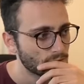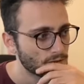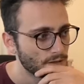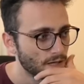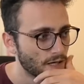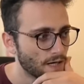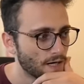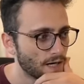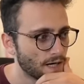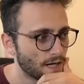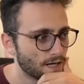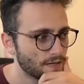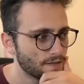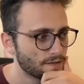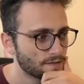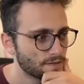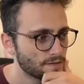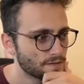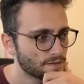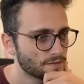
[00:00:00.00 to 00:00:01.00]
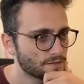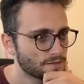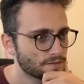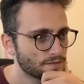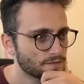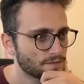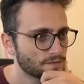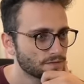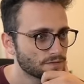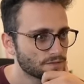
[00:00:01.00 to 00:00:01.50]
Uh-huh.
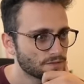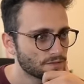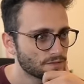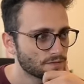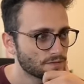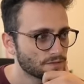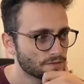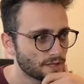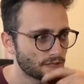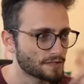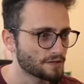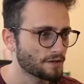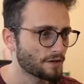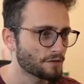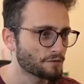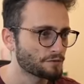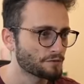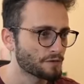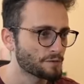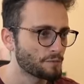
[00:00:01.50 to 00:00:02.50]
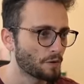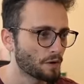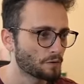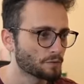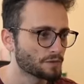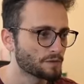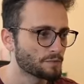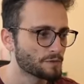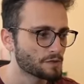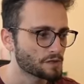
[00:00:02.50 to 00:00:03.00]
That's another free pawn
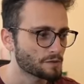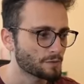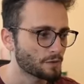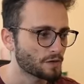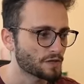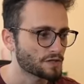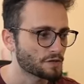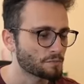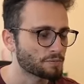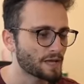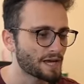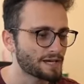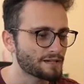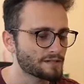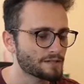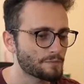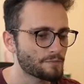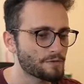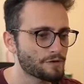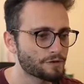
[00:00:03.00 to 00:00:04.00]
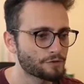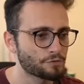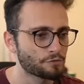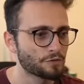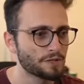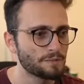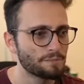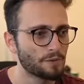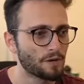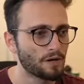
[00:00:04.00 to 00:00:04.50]
with the bishop. Okay, so black is up
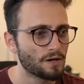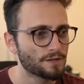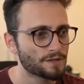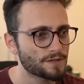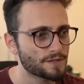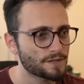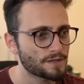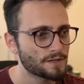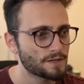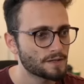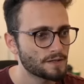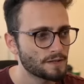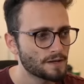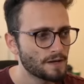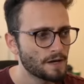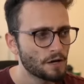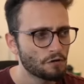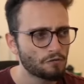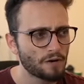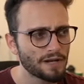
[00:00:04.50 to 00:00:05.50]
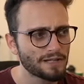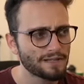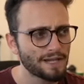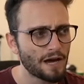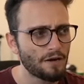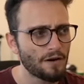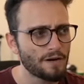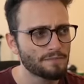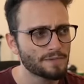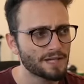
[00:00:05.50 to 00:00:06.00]
three pawns. Right
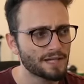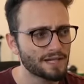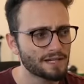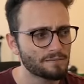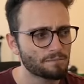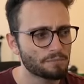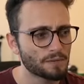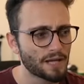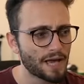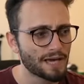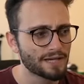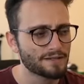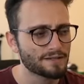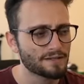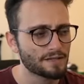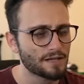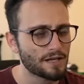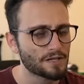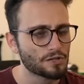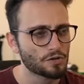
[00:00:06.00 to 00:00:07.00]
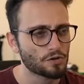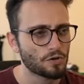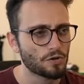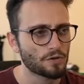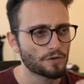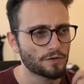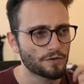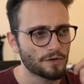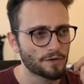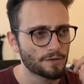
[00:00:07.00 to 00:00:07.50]
now, I'm getting black is a lot
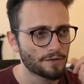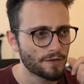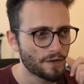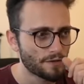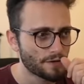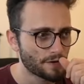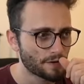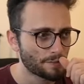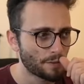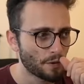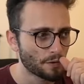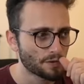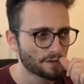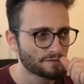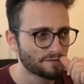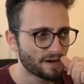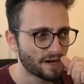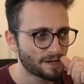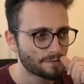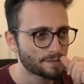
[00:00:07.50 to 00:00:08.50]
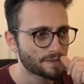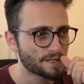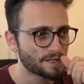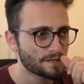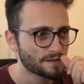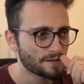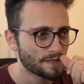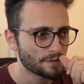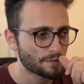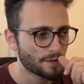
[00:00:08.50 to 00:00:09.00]
stronger their, than their opponent vibes.
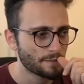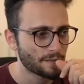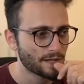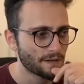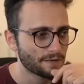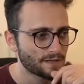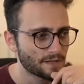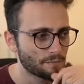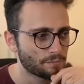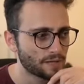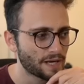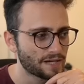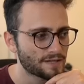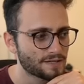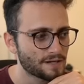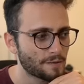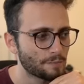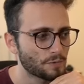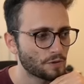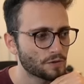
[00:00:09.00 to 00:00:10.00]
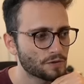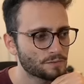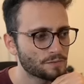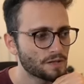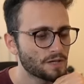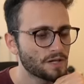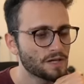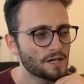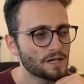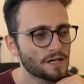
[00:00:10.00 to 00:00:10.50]
That's what I'm getting. I think black's a couple, hun
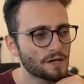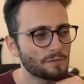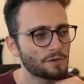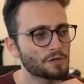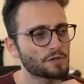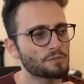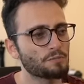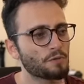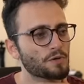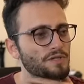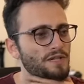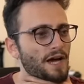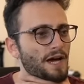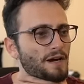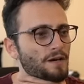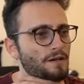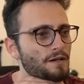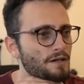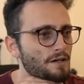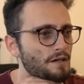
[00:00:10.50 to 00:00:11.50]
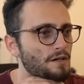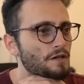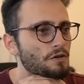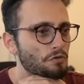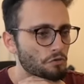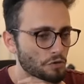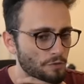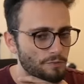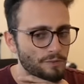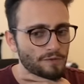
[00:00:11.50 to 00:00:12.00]
couple hundred points higher.
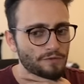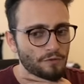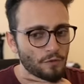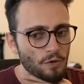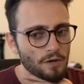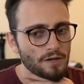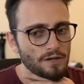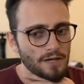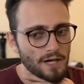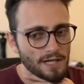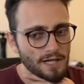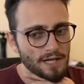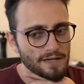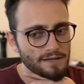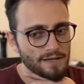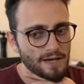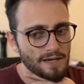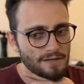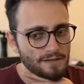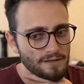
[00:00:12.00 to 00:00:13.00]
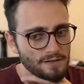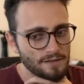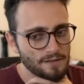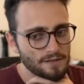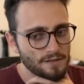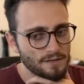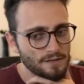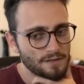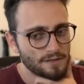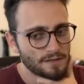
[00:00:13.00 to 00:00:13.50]
Rook b four. I like that.
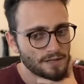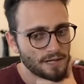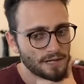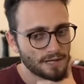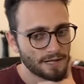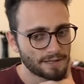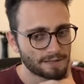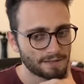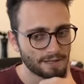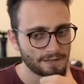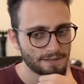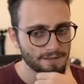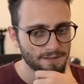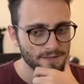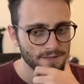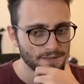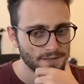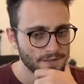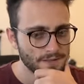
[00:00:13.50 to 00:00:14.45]
I like that.